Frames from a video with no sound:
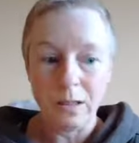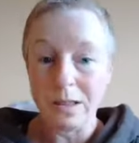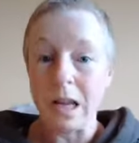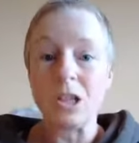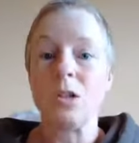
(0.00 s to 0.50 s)

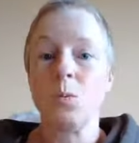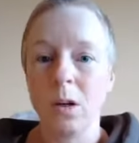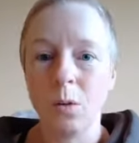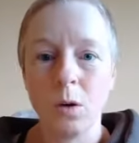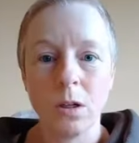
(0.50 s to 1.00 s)
is actually
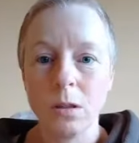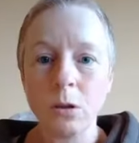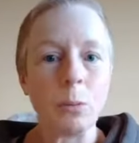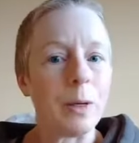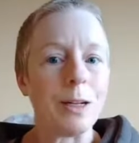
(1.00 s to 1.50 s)
what I want to
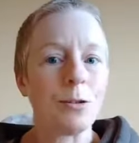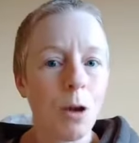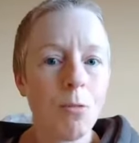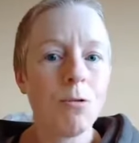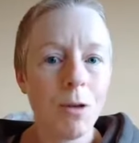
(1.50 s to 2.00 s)
do, but I
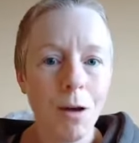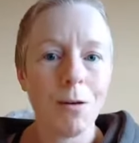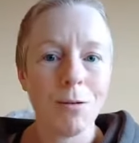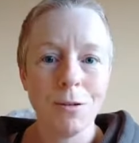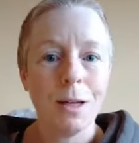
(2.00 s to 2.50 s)
don't
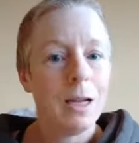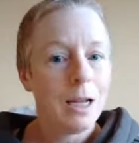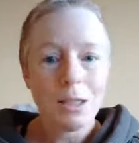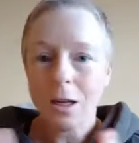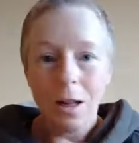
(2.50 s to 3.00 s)
know
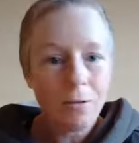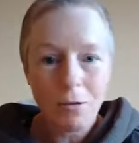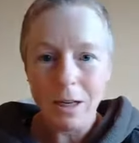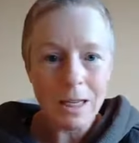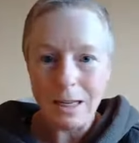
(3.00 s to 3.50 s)
until I've
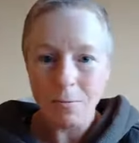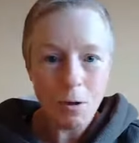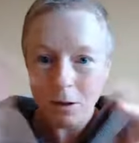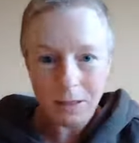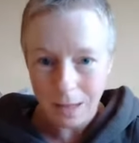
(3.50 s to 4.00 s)
really
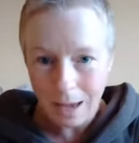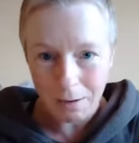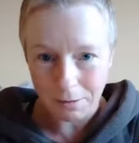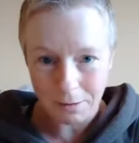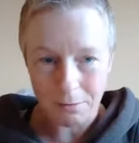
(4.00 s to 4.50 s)
worked it
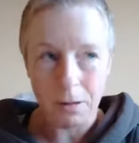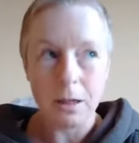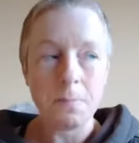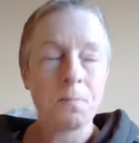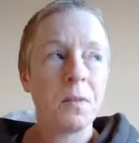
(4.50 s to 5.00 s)
out,
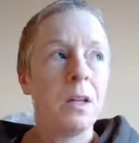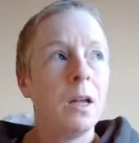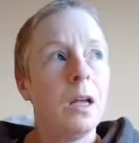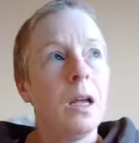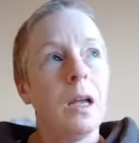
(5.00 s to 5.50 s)
right?
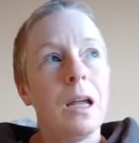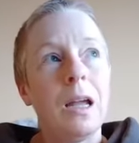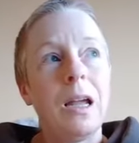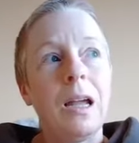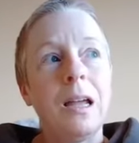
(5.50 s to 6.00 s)

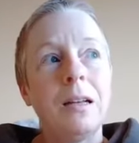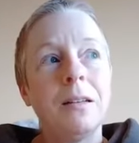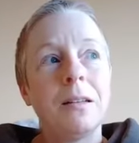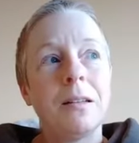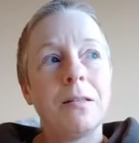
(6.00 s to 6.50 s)

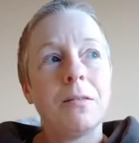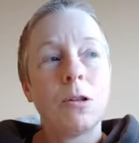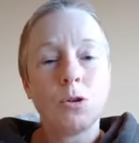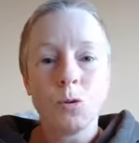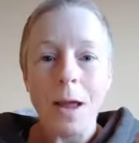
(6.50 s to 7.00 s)
And the
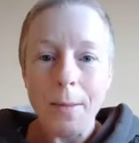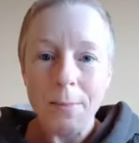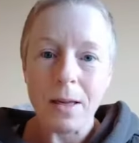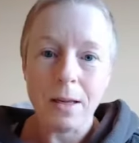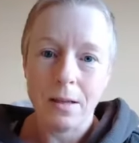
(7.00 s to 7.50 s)
trap
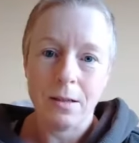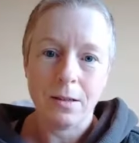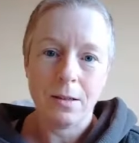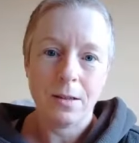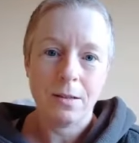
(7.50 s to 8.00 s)

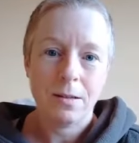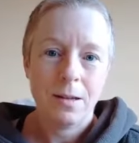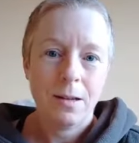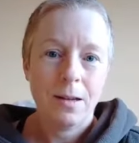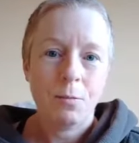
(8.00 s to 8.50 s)
is,
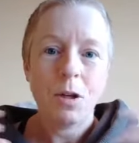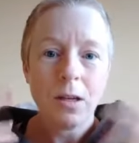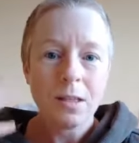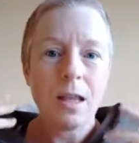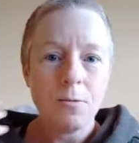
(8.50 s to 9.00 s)
when
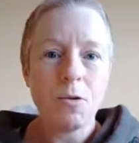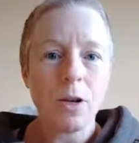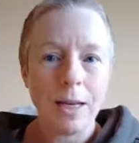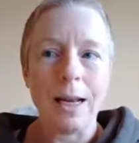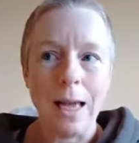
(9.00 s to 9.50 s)
I say
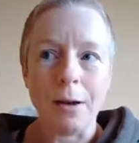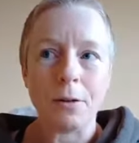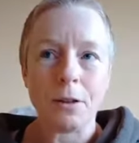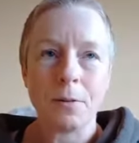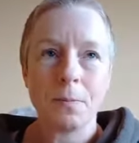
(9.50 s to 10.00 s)
work it
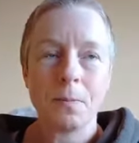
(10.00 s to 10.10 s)
out,